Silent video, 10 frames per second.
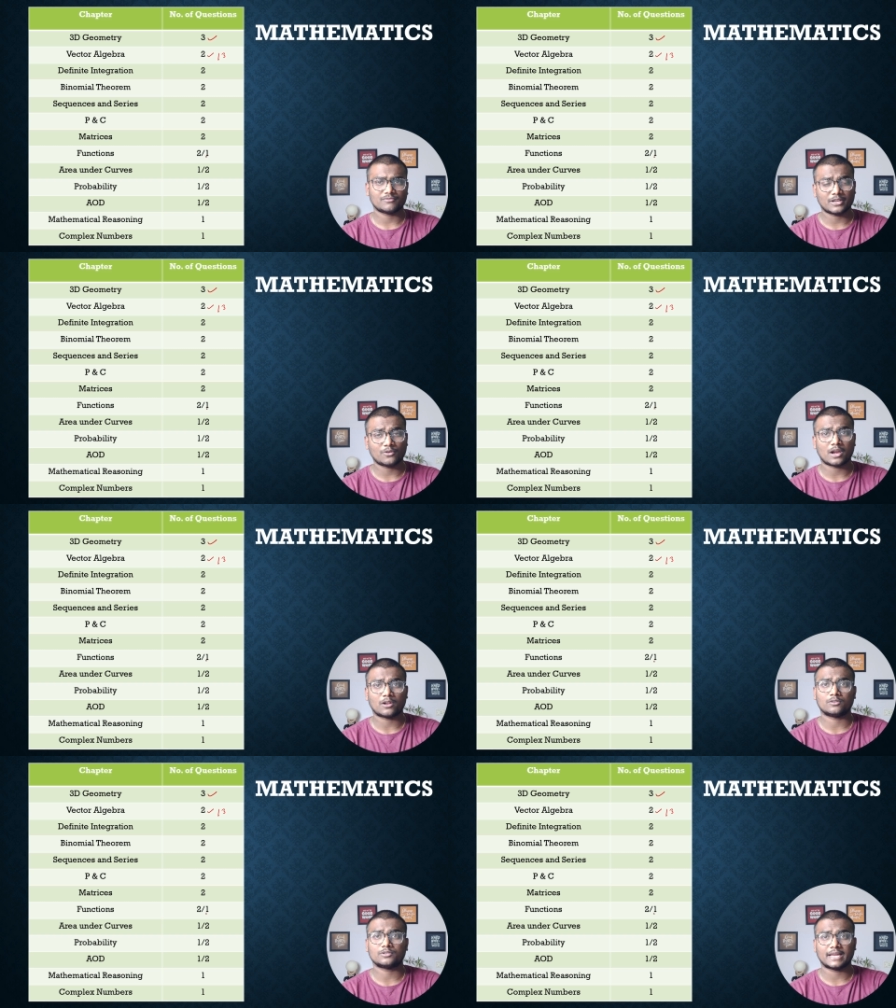where you can
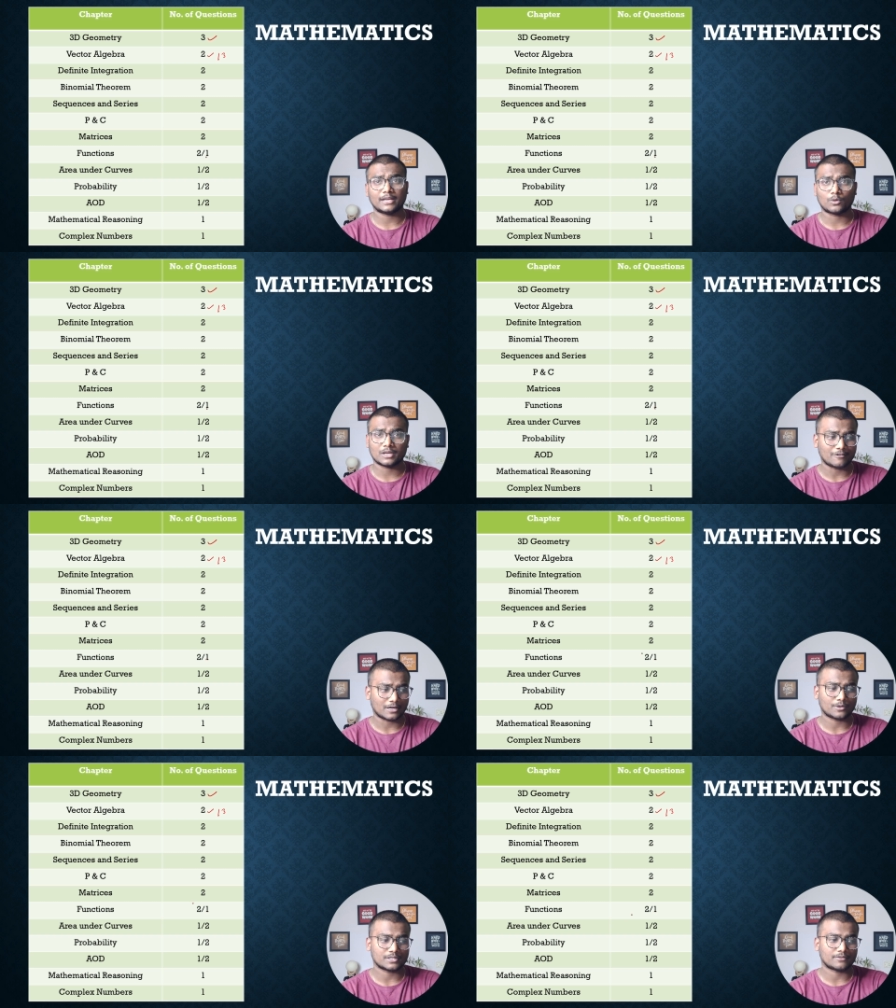also get only
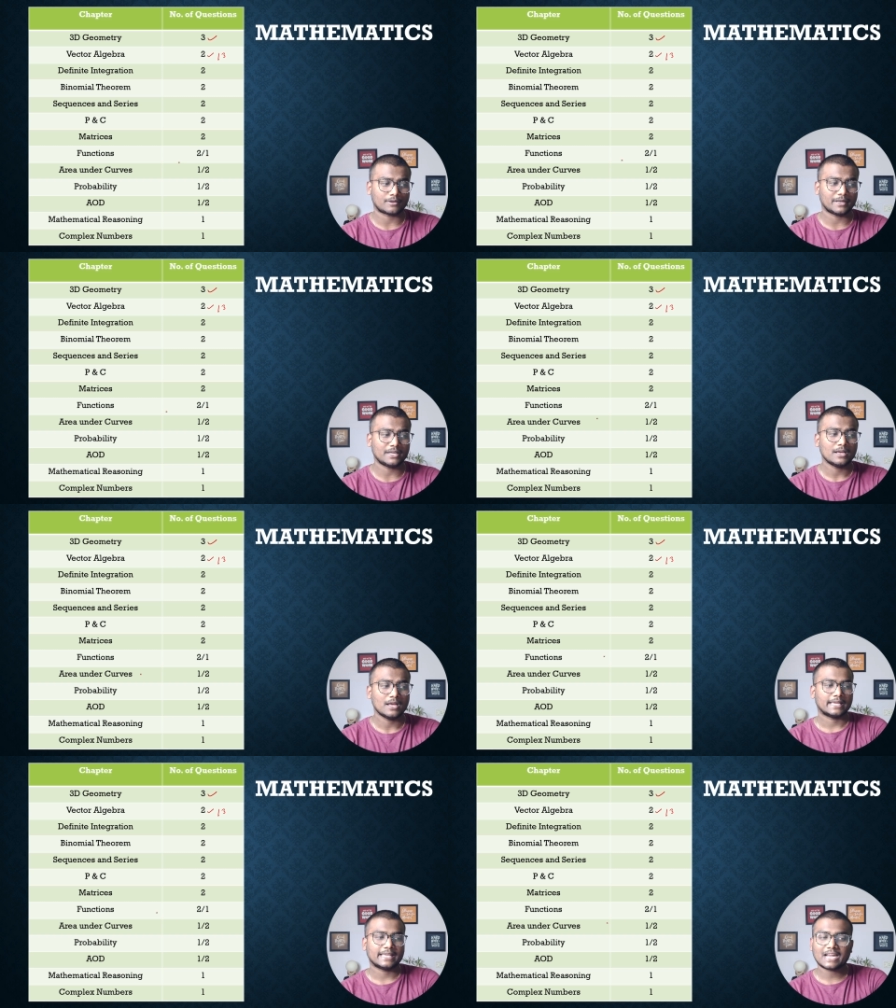one question from it,
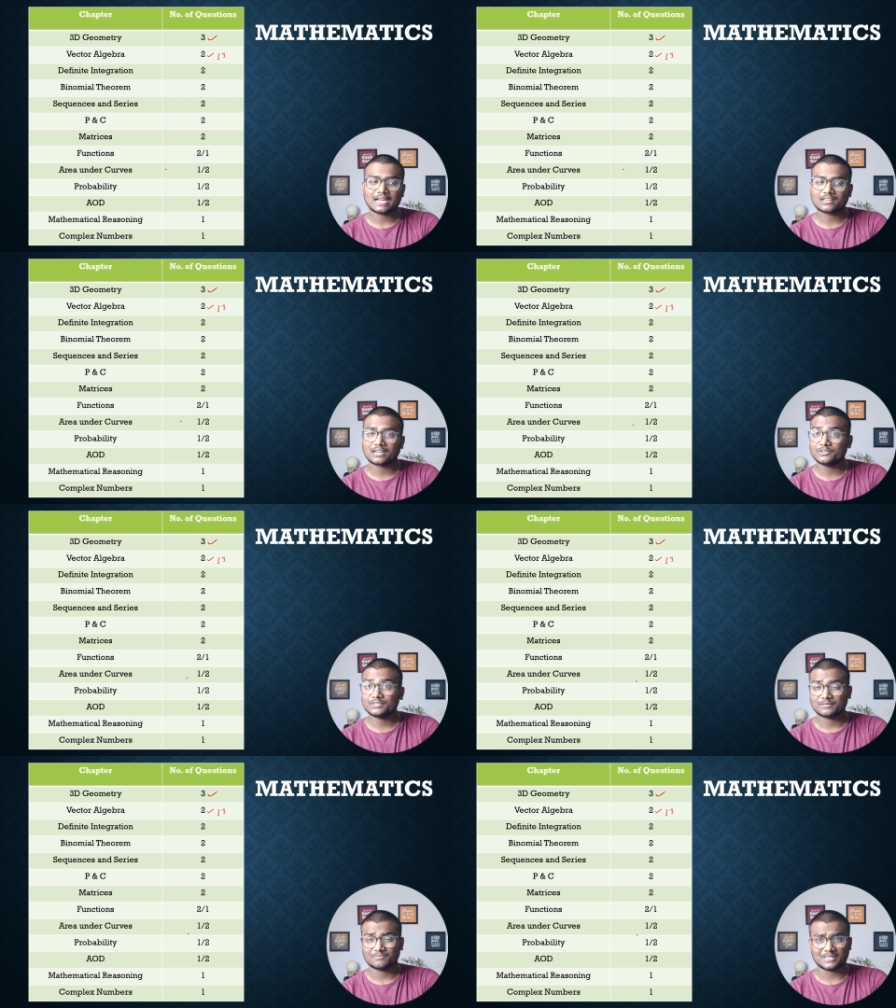area under
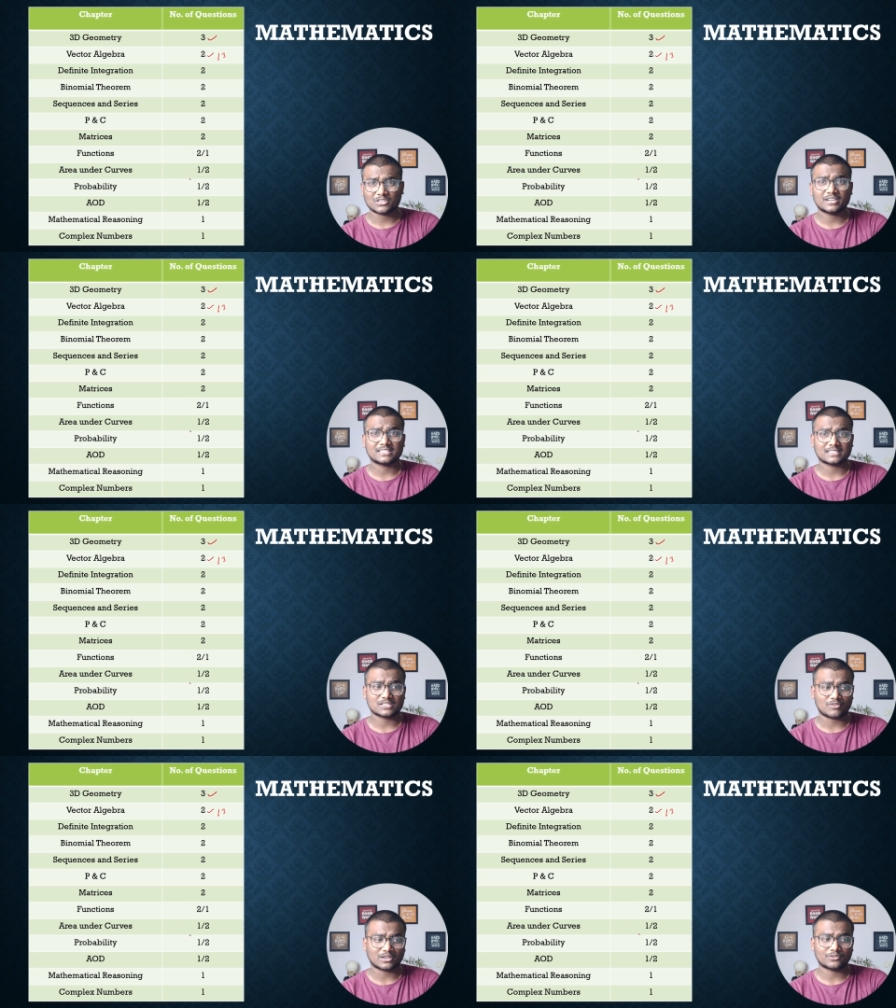curves, majority
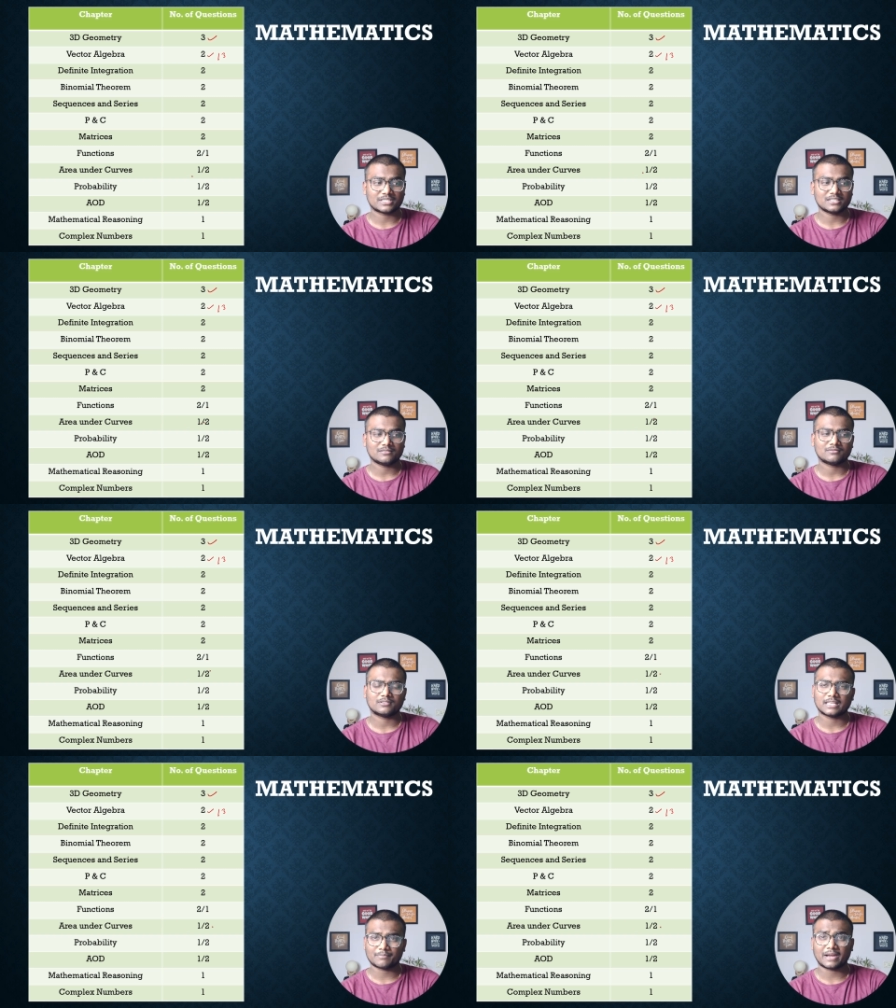chances 1 question,
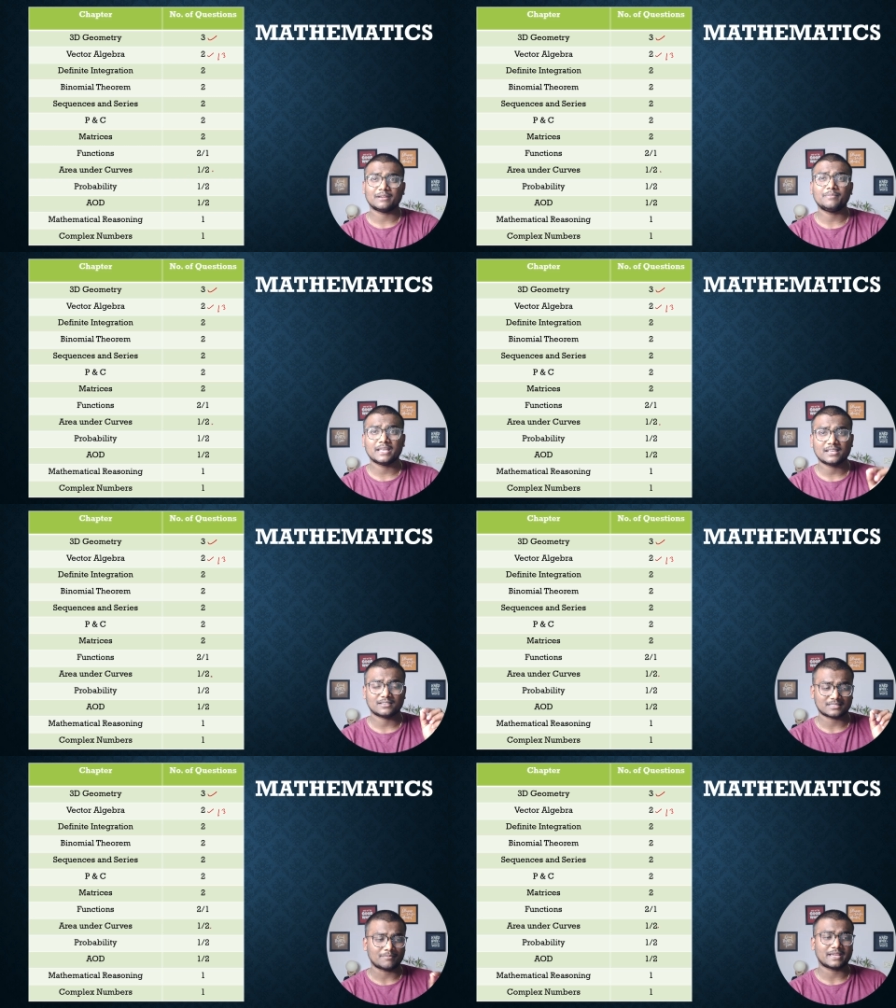there might
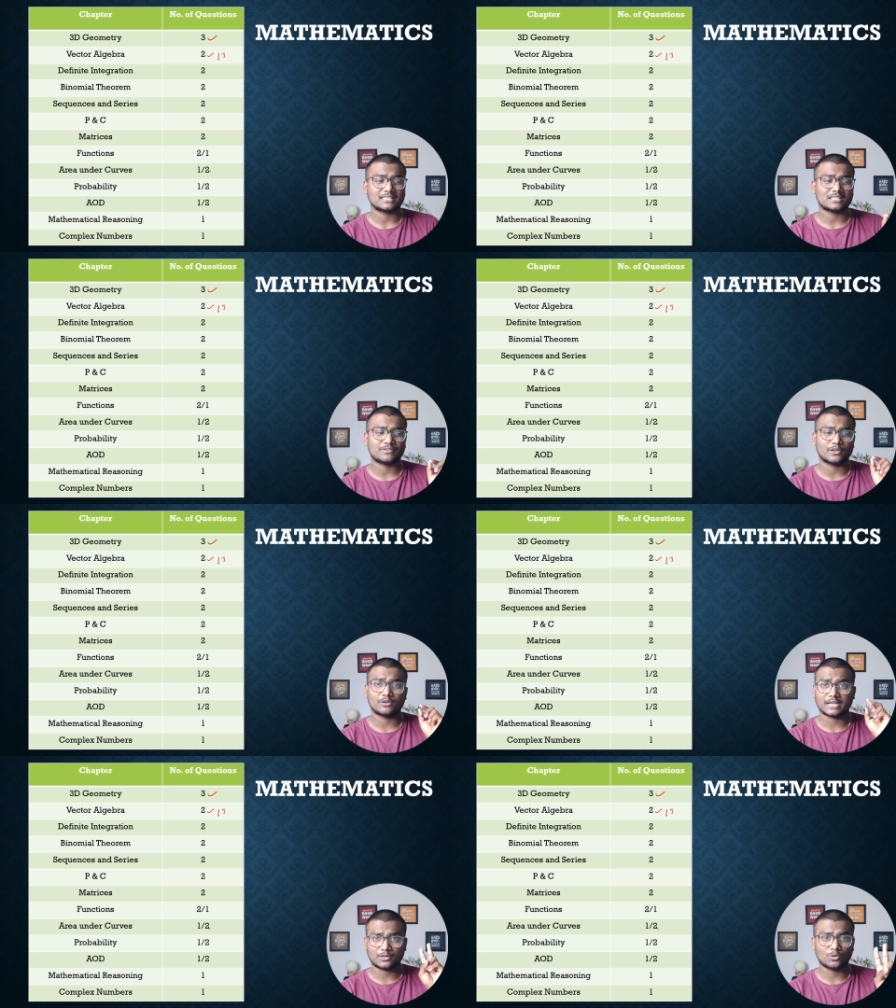be some cases where you
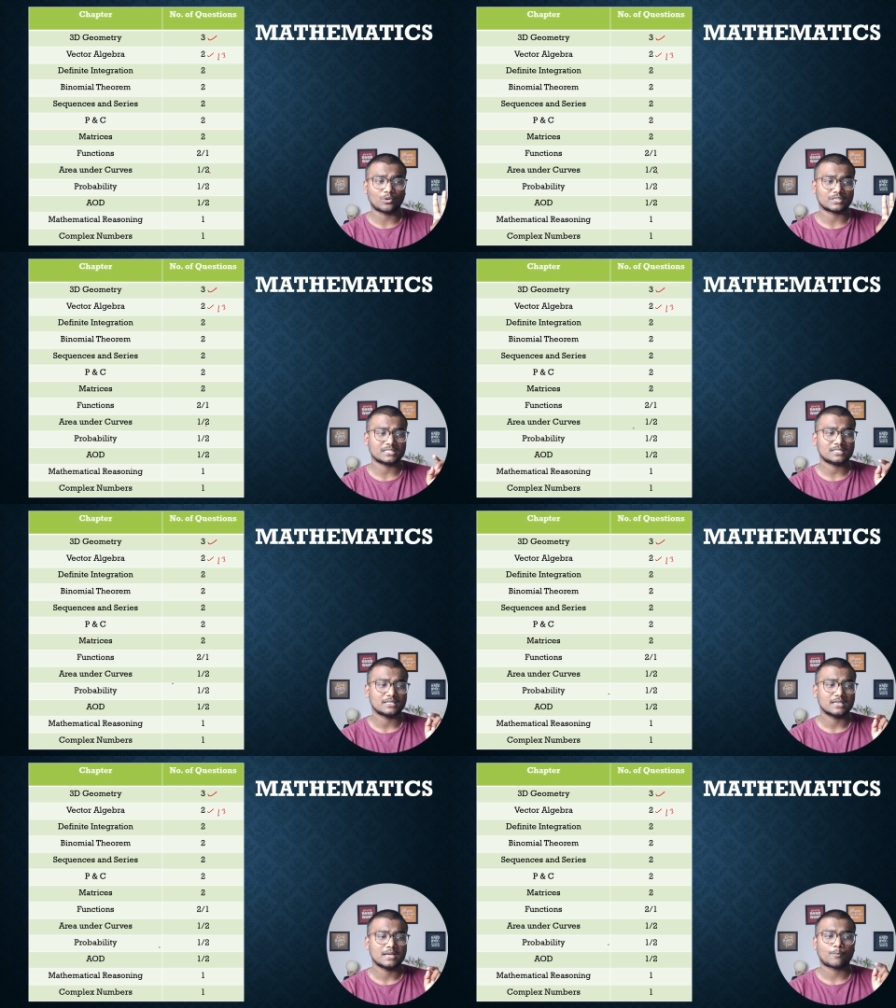will get 2 questions,